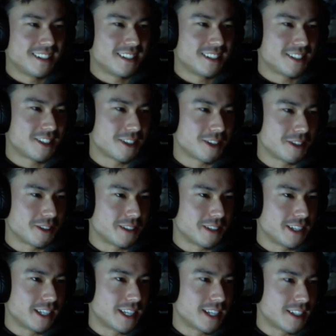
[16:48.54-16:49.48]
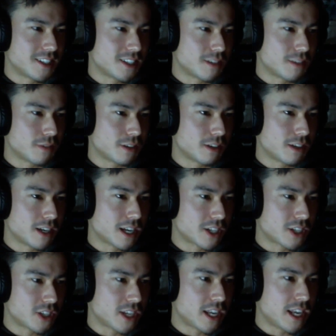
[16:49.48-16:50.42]
so, again, it's different. You're not
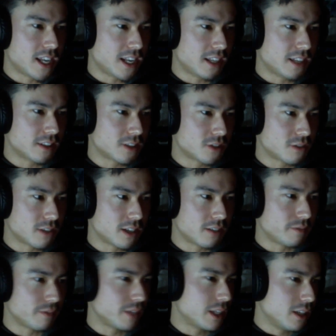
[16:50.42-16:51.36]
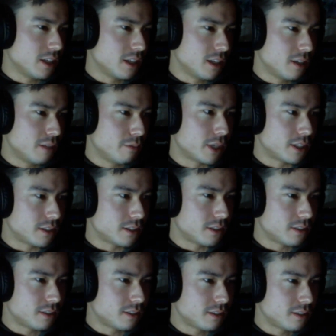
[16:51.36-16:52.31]
actually hitting the string.
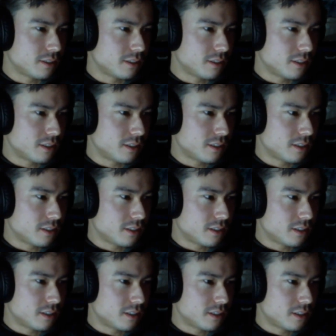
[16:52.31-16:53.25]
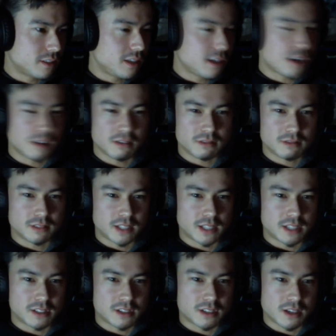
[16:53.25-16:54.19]
But, yeah,
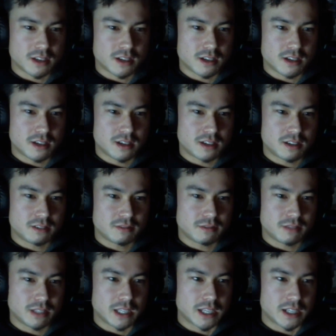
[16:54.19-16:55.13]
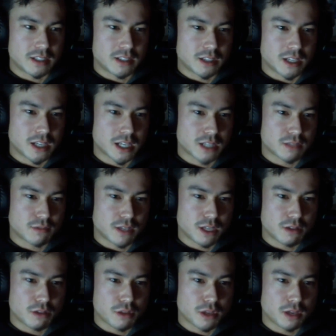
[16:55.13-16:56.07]
let's uh, get into the next
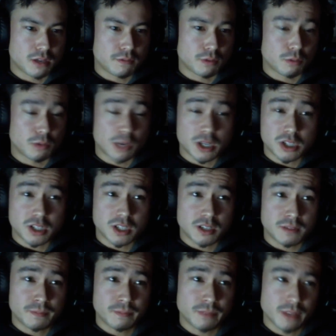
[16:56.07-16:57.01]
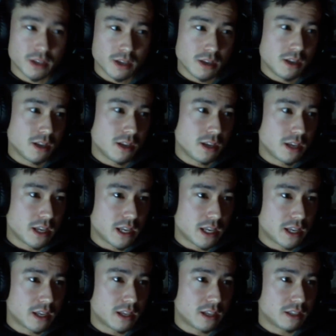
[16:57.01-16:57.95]
video. Thank you for watching,
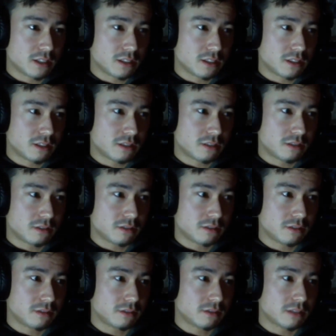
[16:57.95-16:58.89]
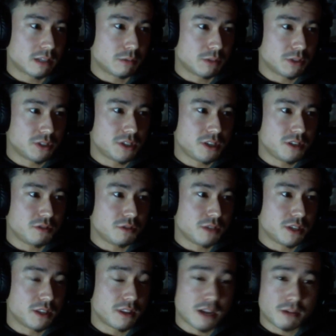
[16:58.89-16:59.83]
and I will see you
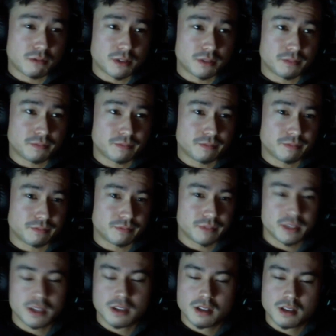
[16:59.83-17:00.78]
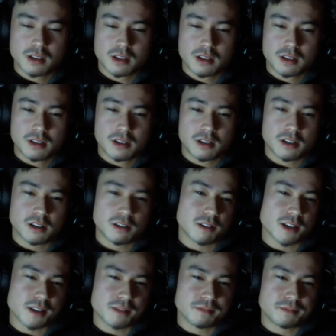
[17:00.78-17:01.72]
in that one. All
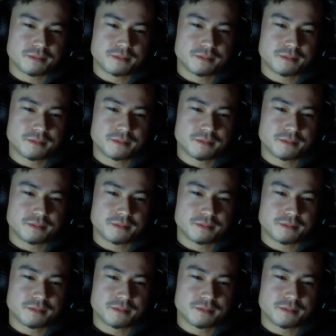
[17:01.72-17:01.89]
right.